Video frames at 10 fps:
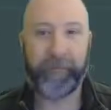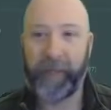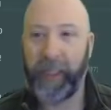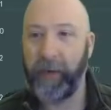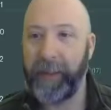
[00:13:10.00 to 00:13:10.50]

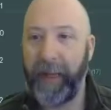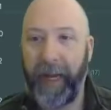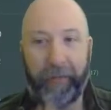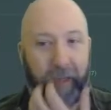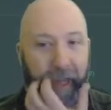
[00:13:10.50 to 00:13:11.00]
So it is
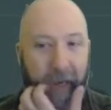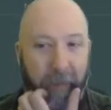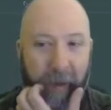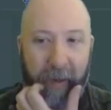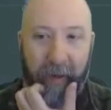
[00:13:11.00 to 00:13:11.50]
halftime.
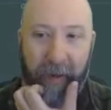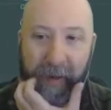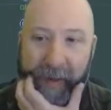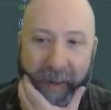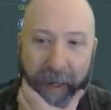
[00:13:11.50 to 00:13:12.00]

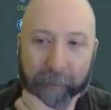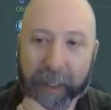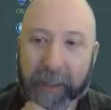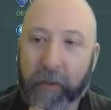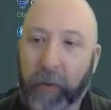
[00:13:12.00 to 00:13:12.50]
That
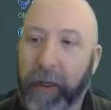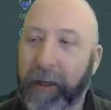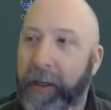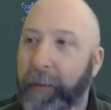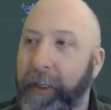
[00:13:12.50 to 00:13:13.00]
means we are
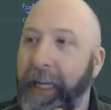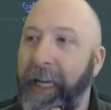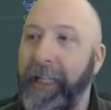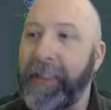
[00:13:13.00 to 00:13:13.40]
going to be getting